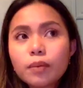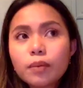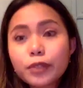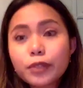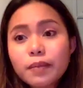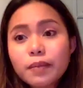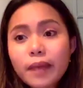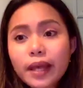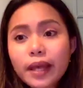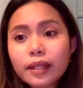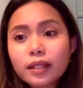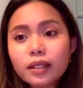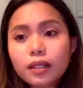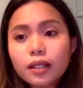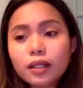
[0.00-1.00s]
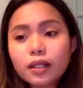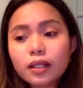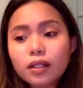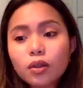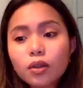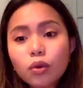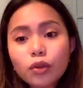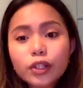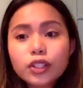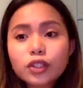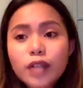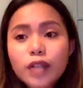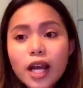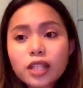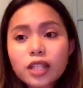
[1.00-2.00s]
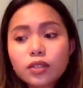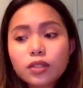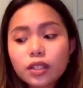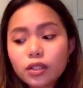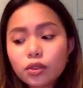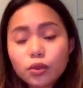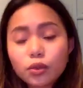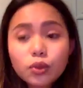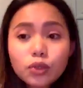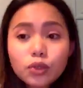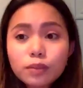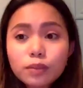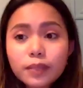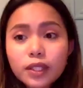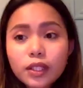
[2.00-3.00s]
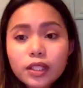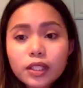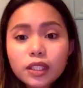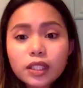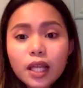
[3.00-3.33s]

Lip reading: pre-med course to actually use, because